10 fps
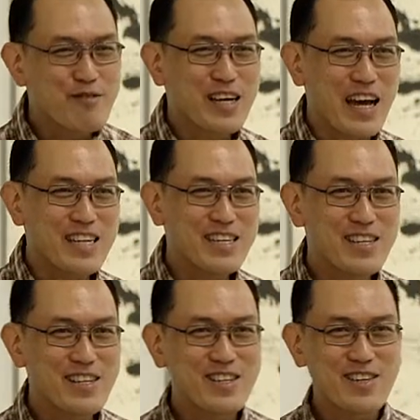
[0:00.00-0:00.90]
the
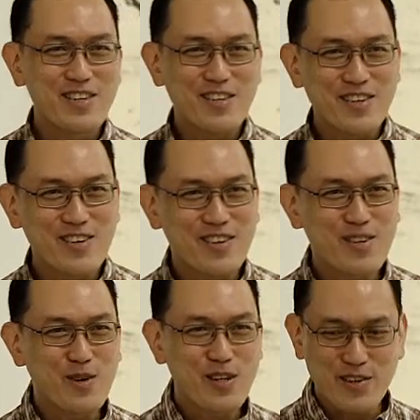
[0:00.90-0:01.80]
cardinal?
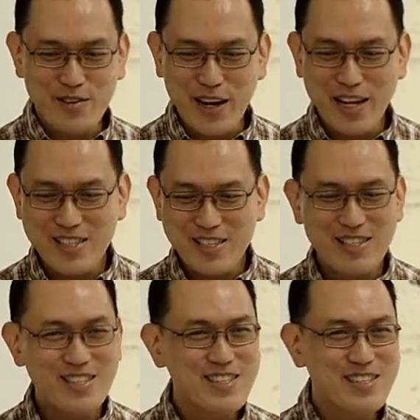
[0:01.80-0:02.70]
The one on the right,
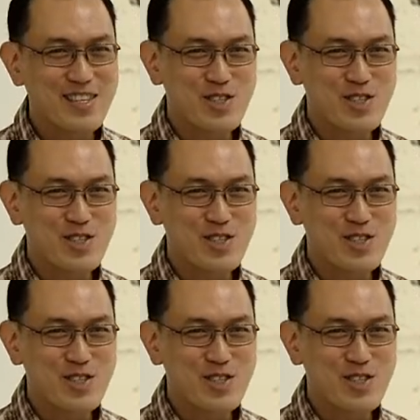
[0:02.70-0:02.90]
the